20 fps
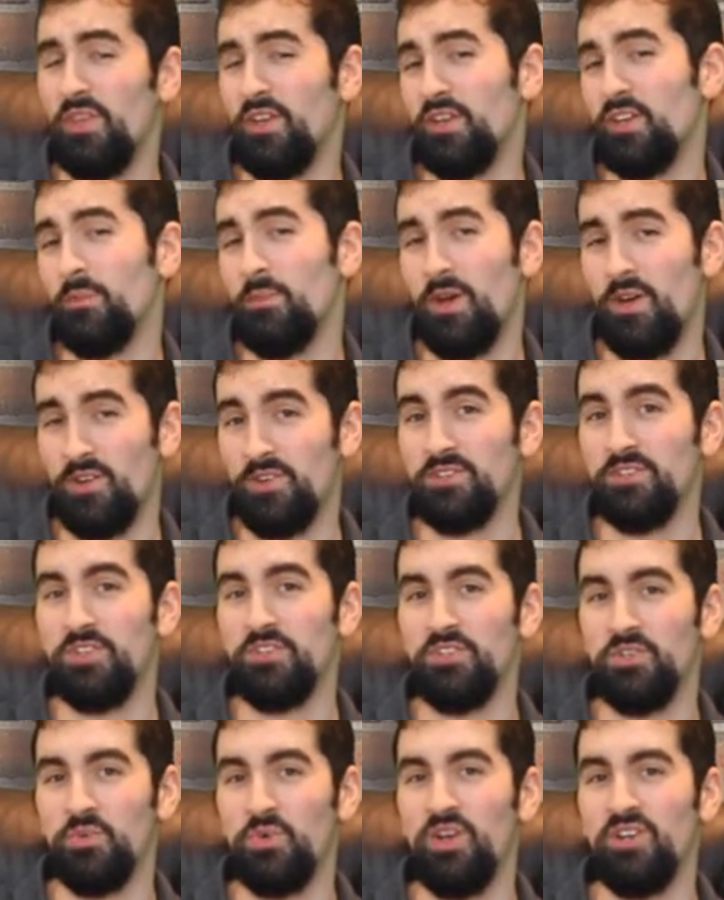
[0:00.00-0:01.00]
think about it
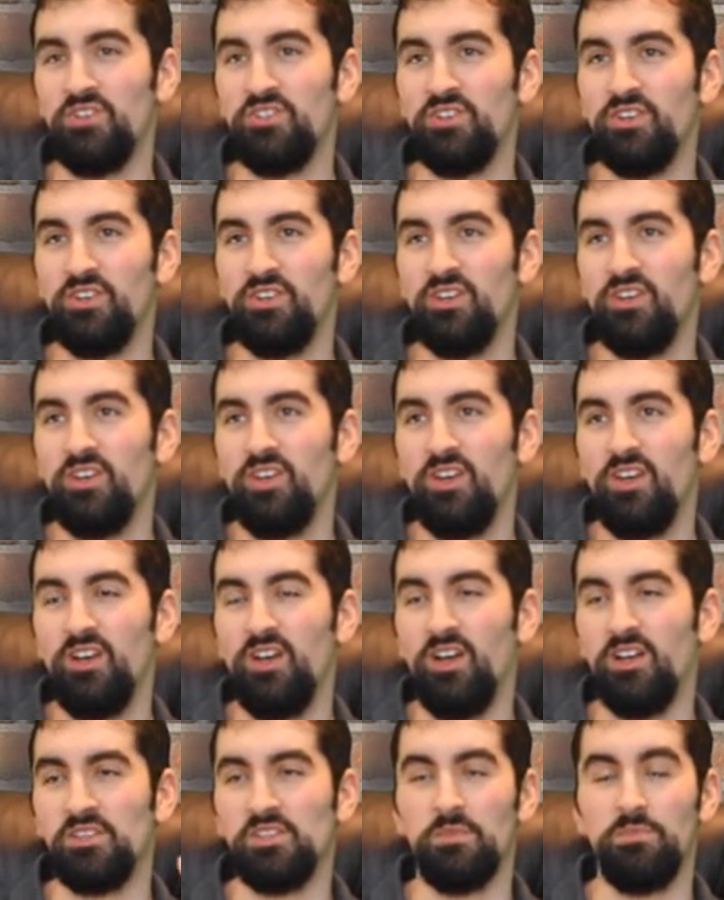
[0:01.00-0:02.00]
situation,
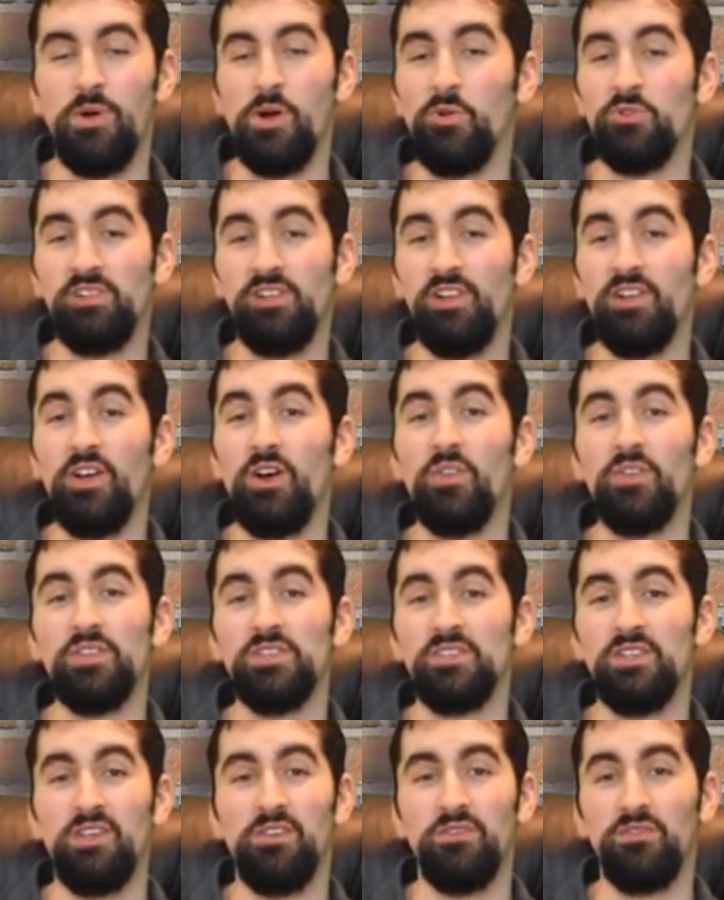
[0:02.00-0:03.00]
supposedly all the
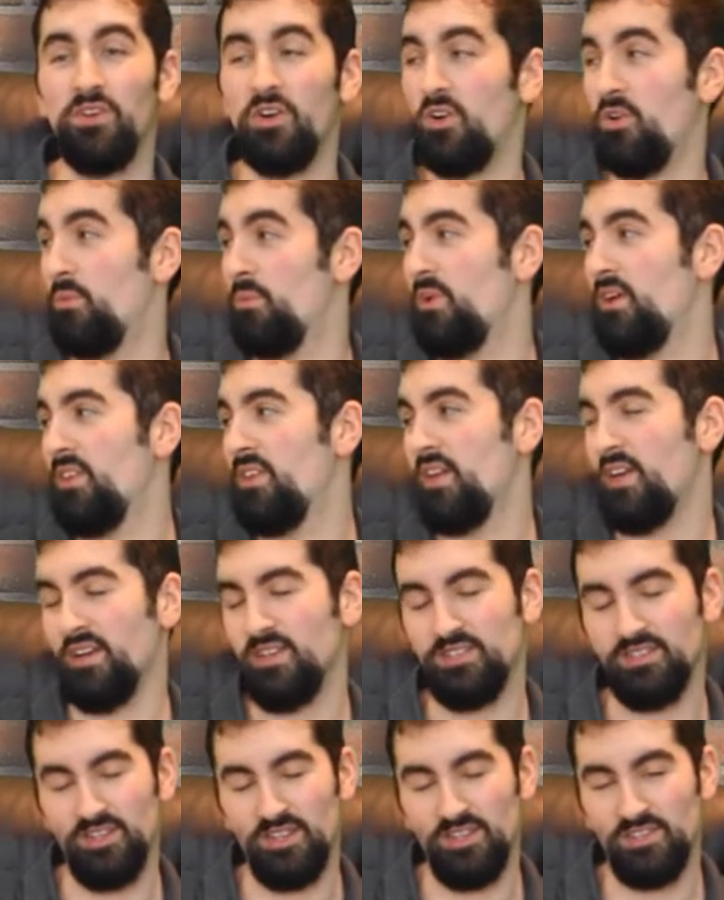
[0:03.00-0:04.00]
sea foam that
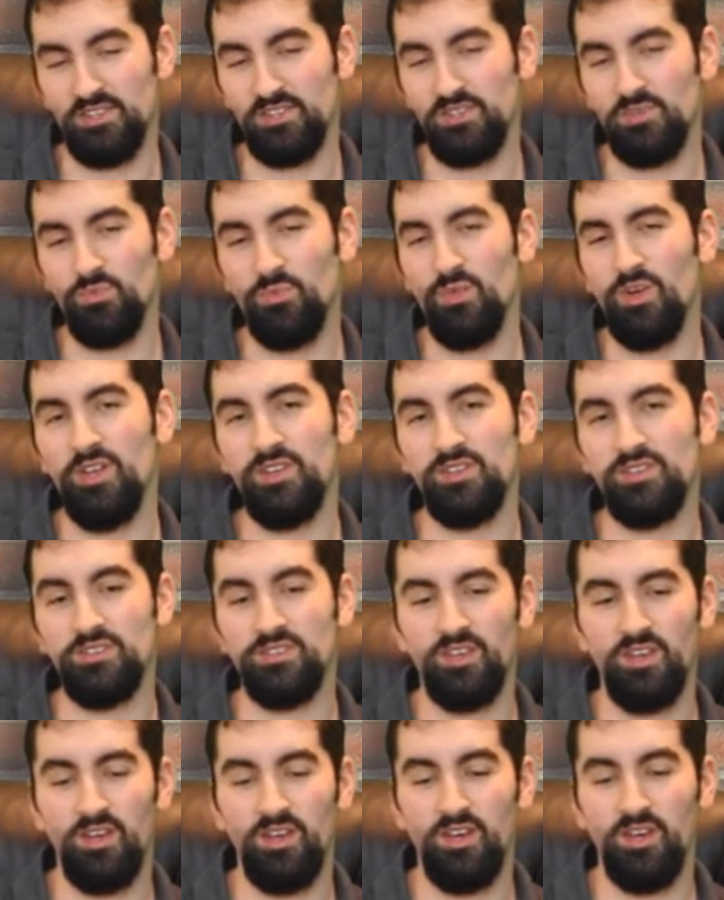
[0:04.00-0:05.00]
exists
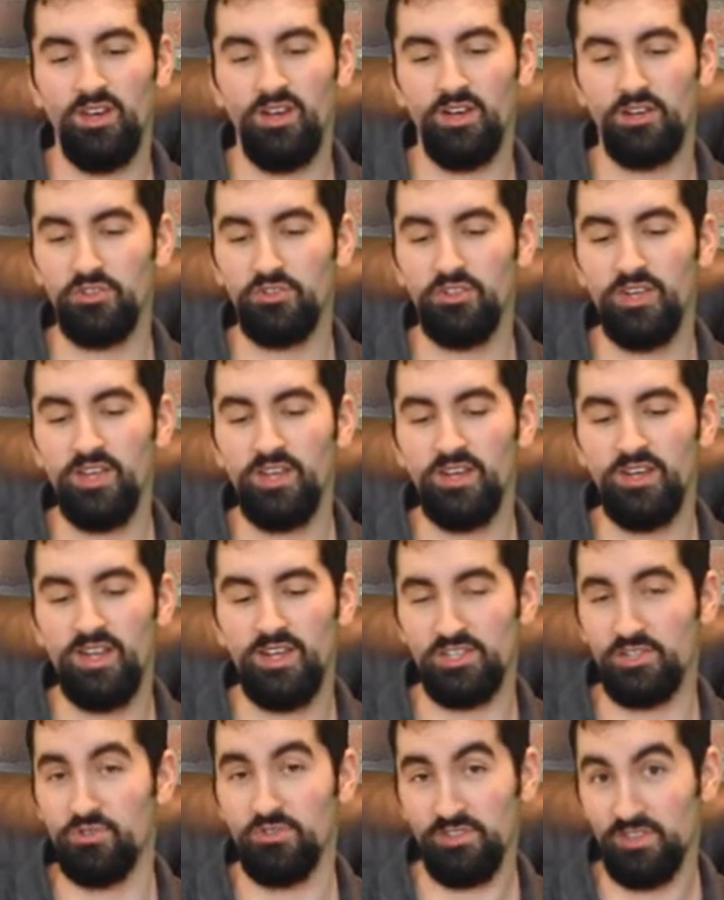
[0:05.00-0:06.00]
was created
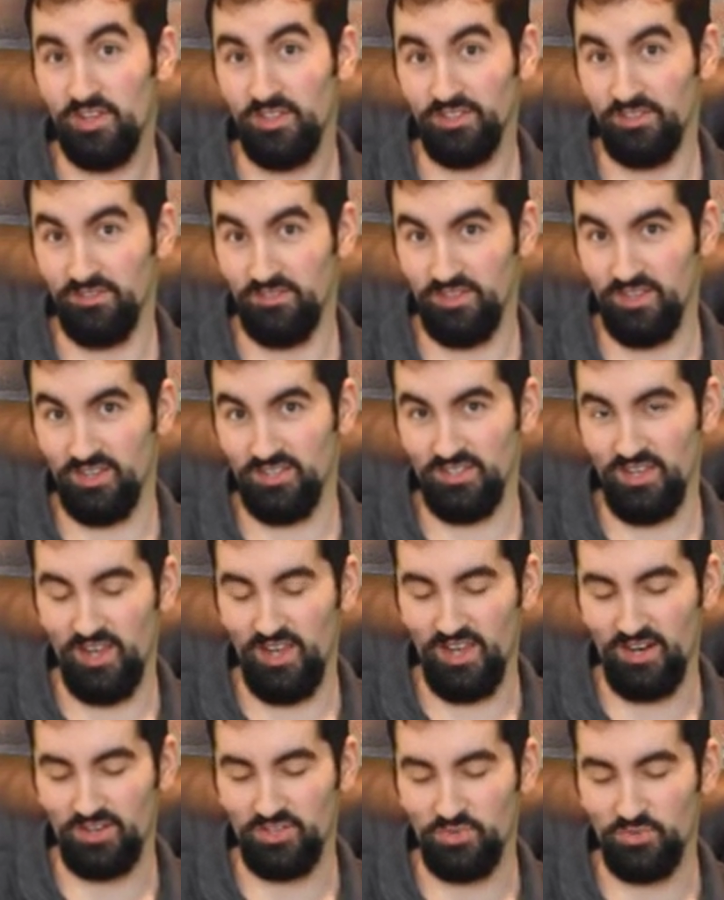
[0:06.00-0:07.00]
as a result of this
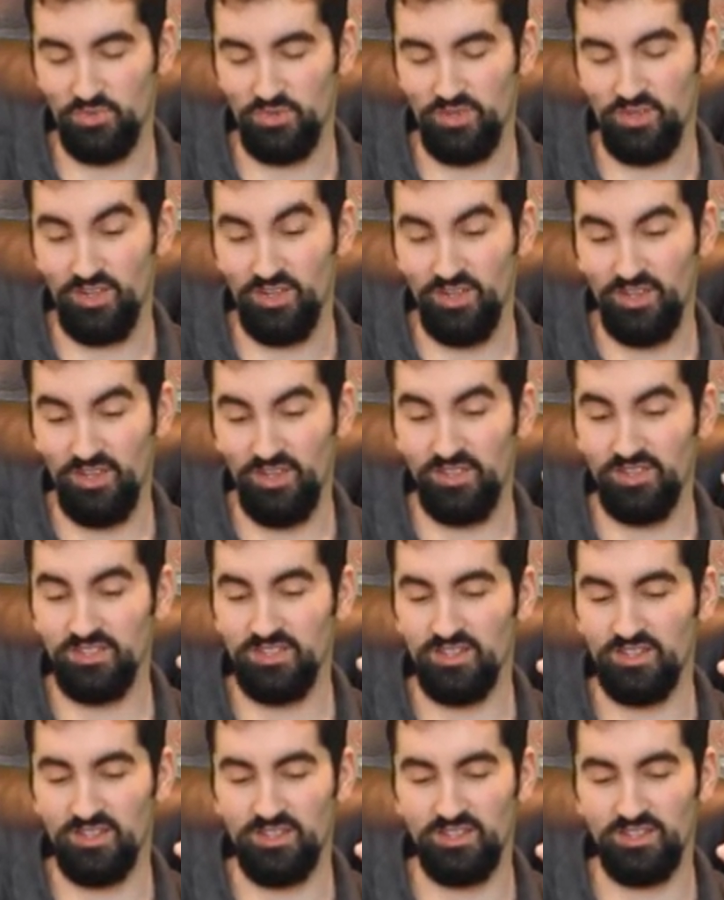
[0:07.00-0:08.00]
actual
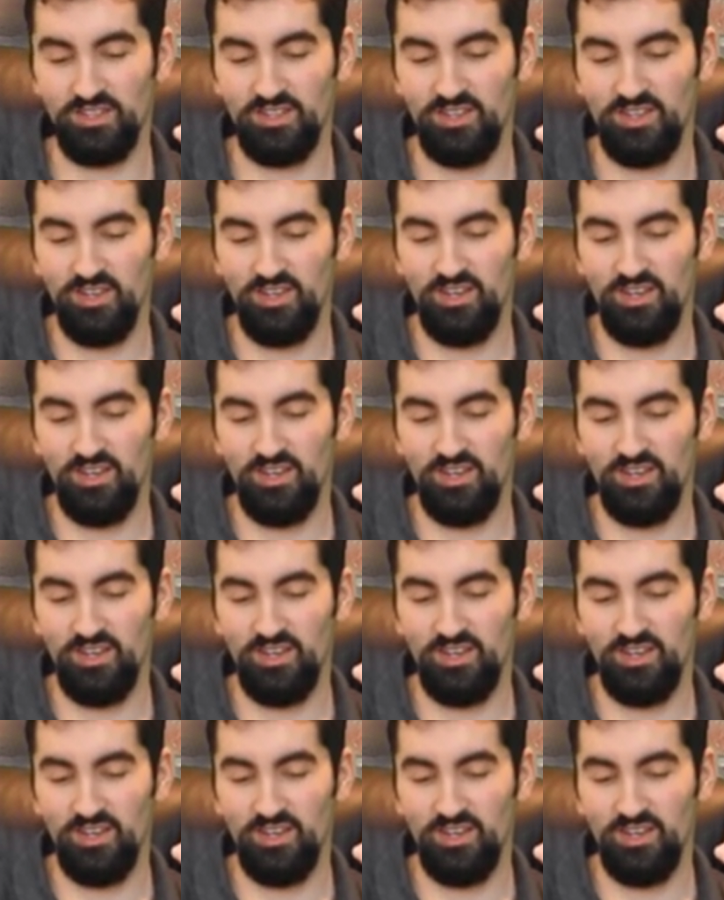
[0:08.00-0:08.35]
incident.